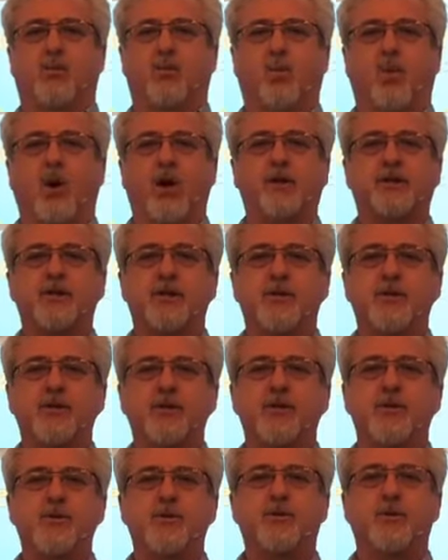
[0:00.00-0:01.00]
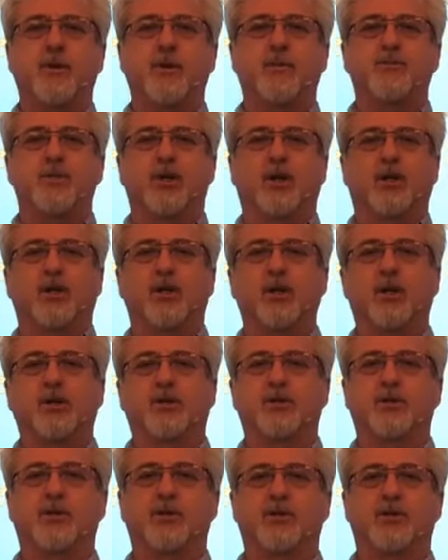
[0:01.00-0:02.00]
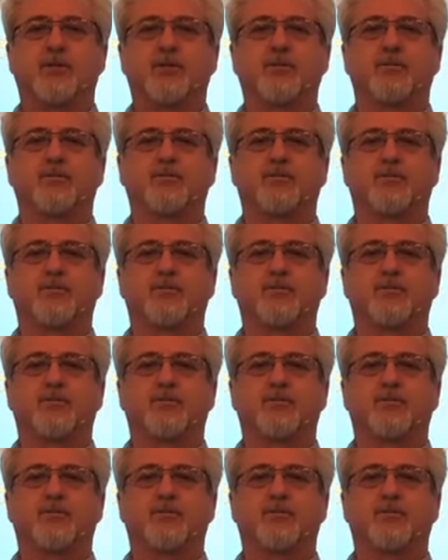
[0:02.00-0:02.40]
What do you look to